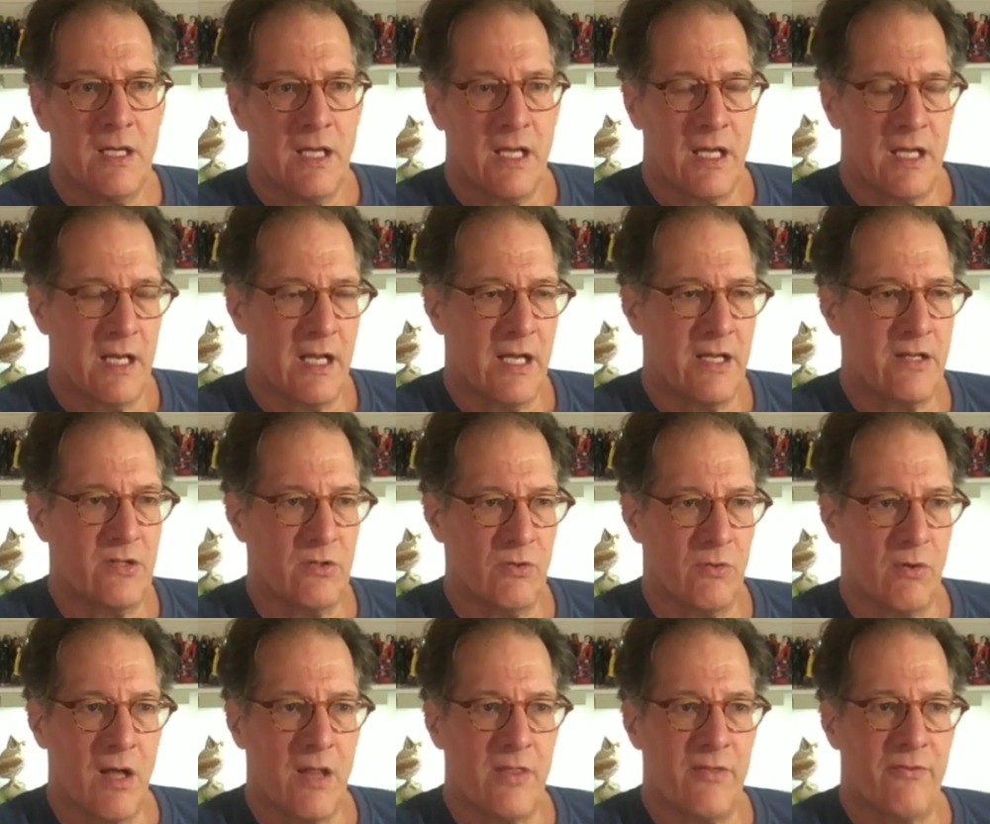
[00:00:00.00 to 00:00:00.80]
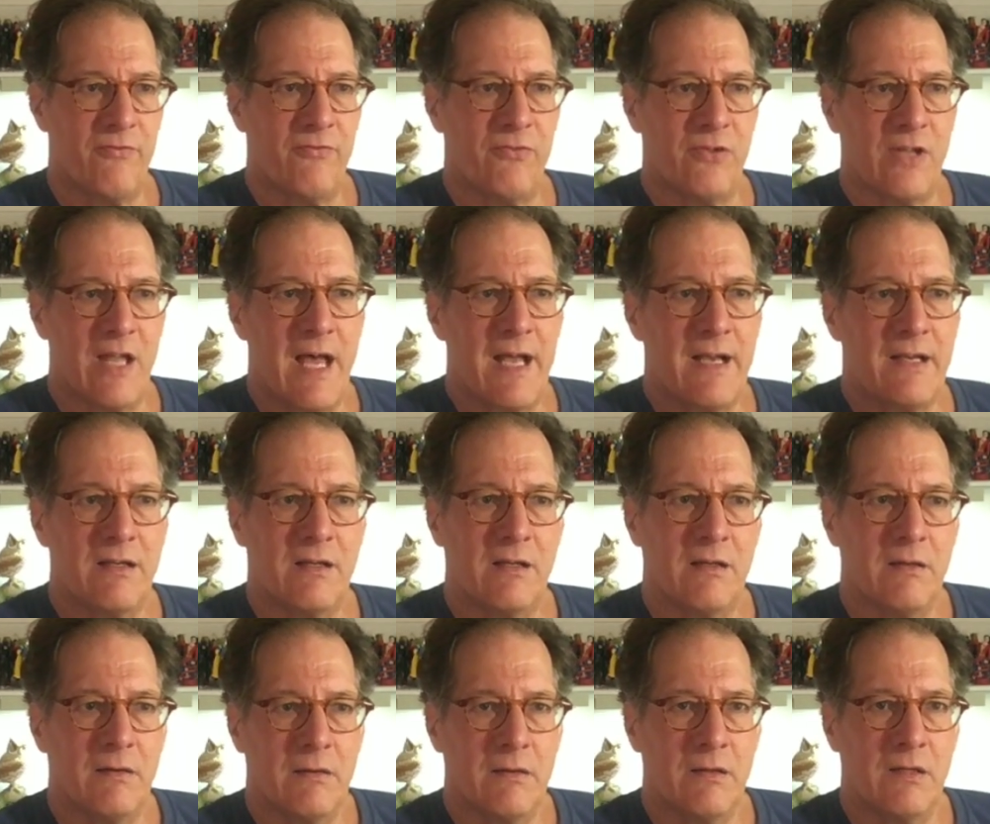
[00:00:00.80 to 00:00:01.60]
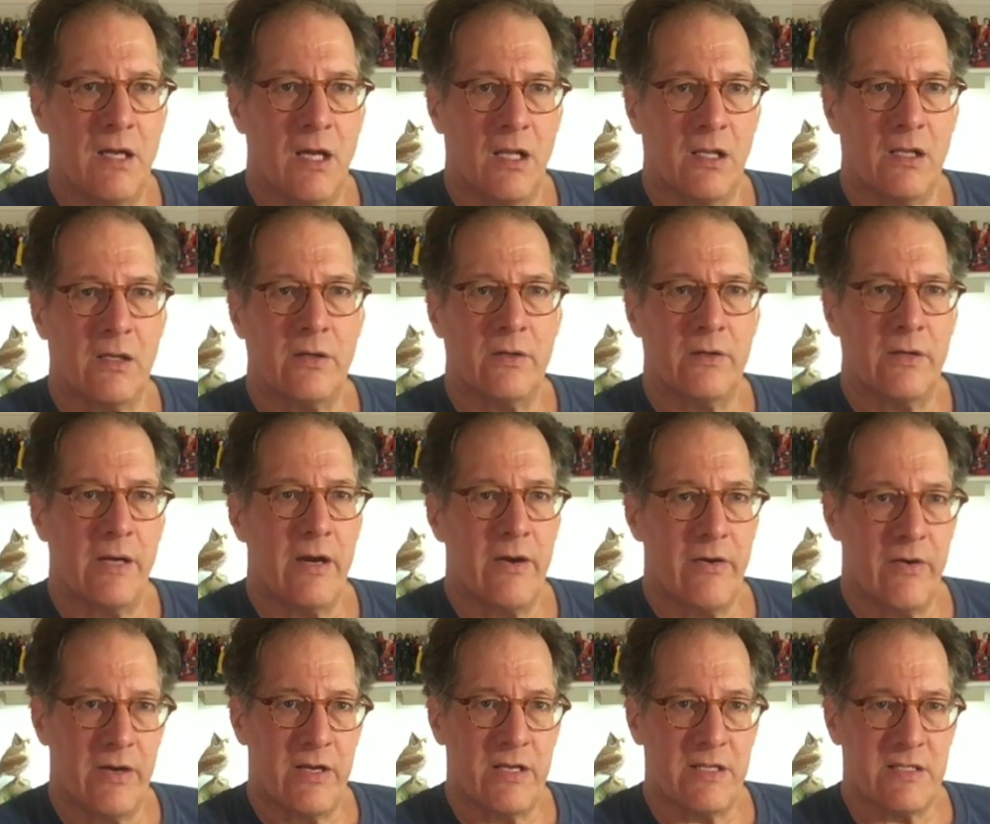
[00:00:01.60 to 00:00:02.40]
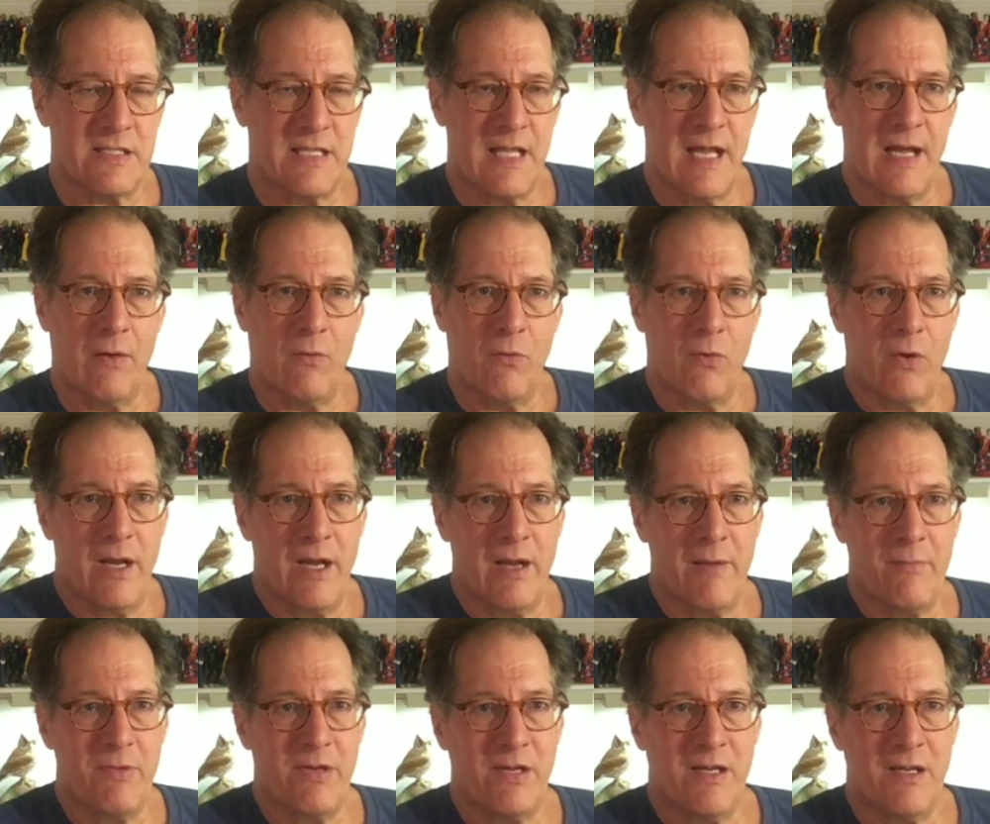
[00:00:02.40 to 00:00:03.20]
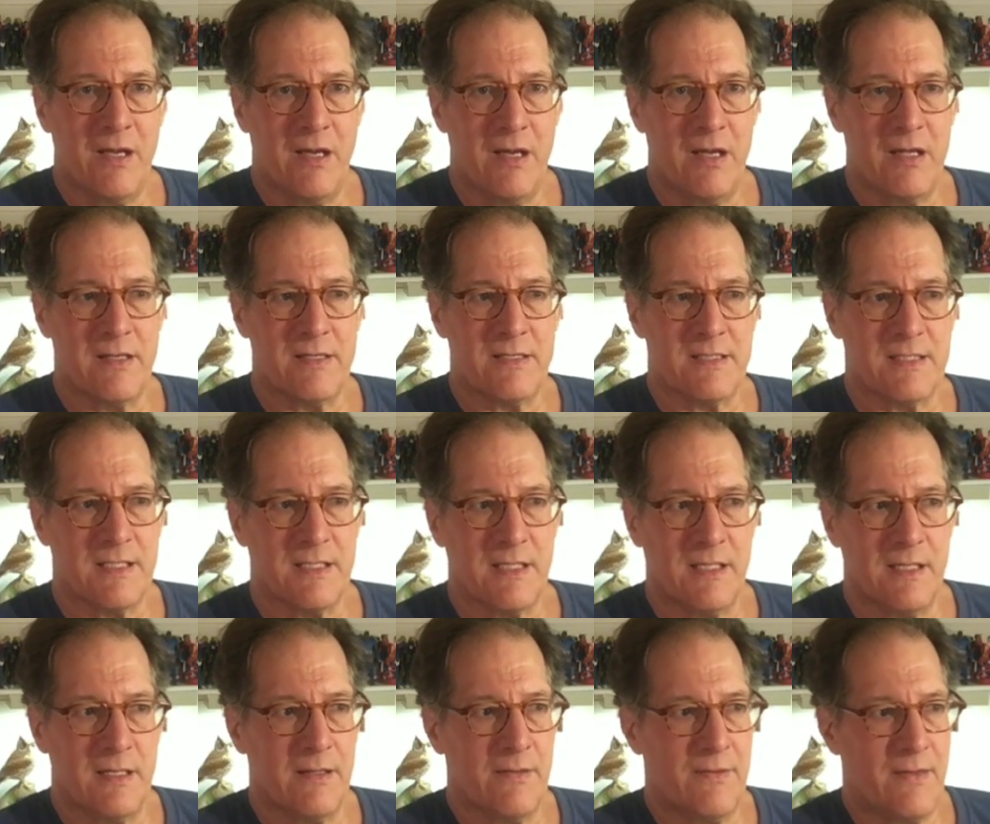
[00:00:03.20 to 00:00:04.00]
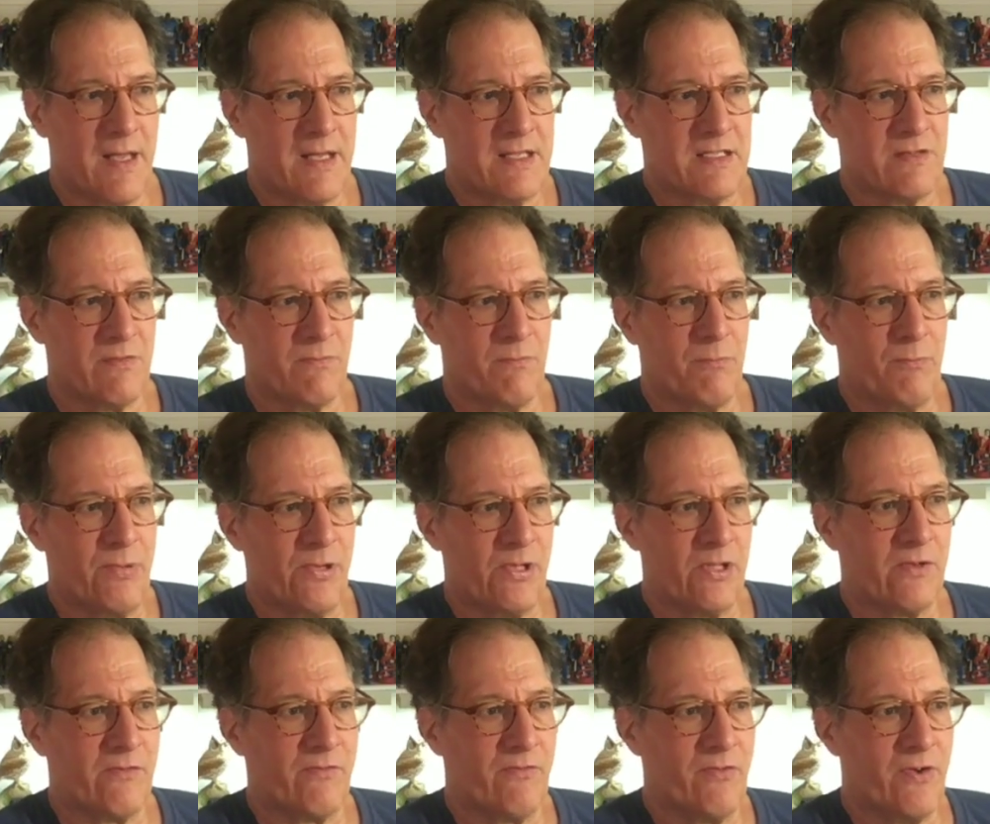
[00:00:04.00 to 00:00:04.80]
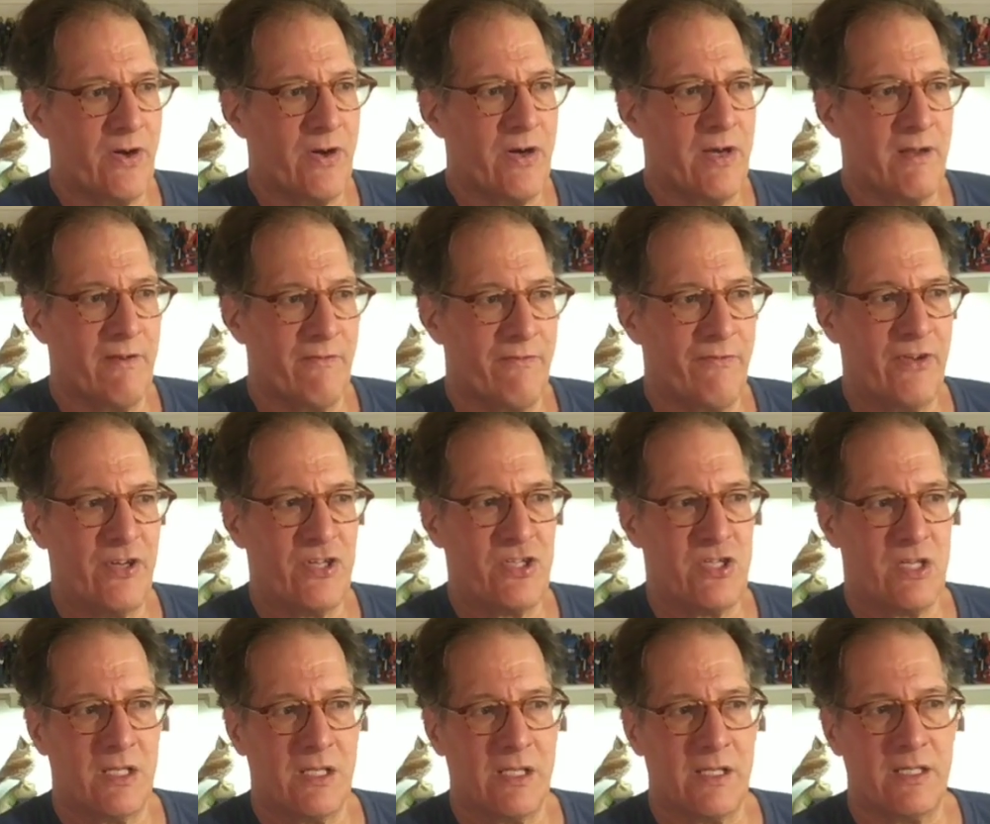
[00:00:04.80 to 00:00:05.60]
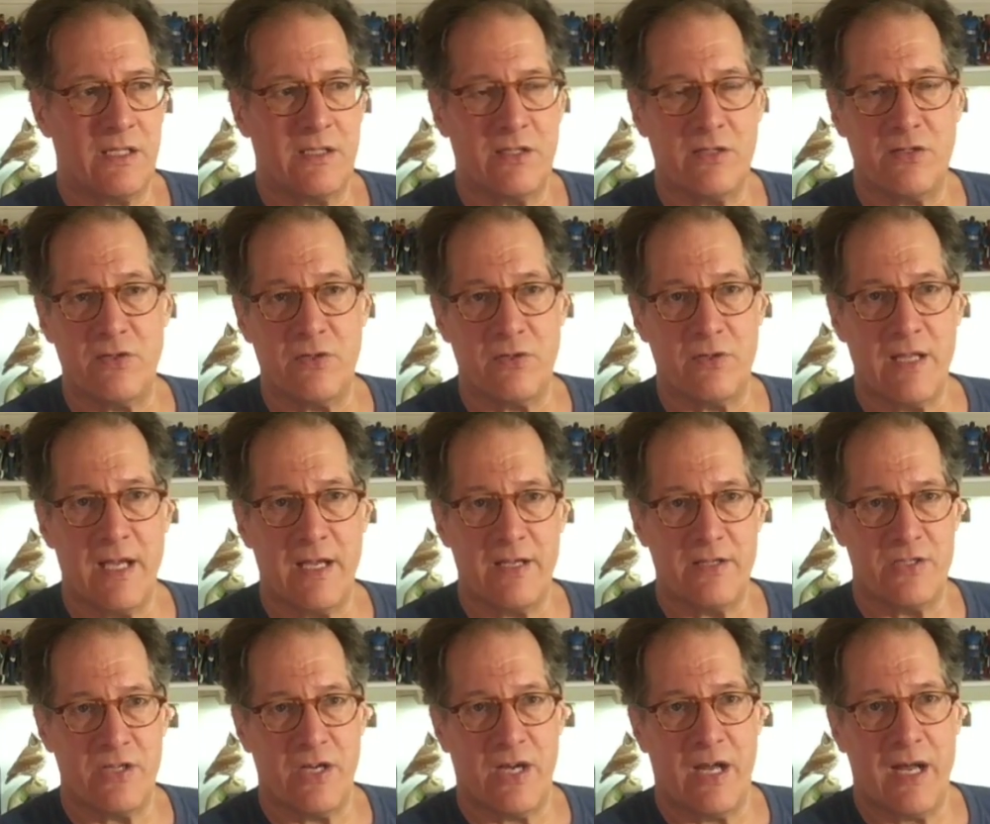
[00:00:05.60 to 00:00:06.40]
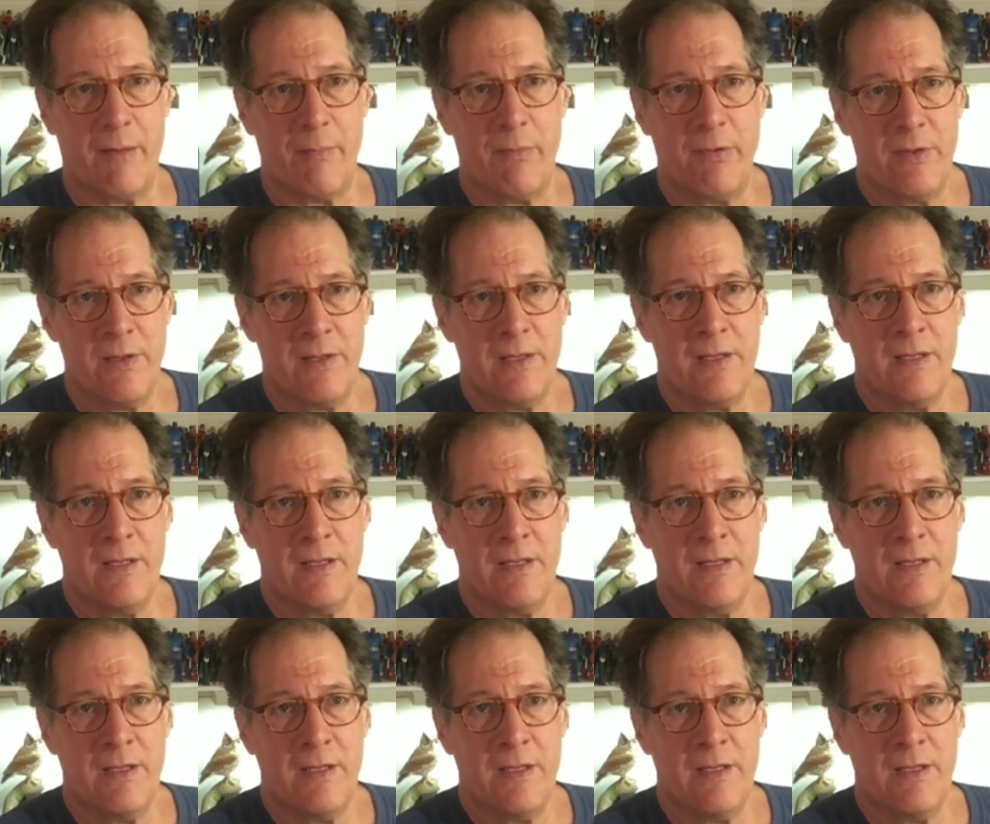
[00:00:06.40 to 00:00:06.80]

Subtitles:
And I do all the flat color areas that way because that's built very efficiently to do that job.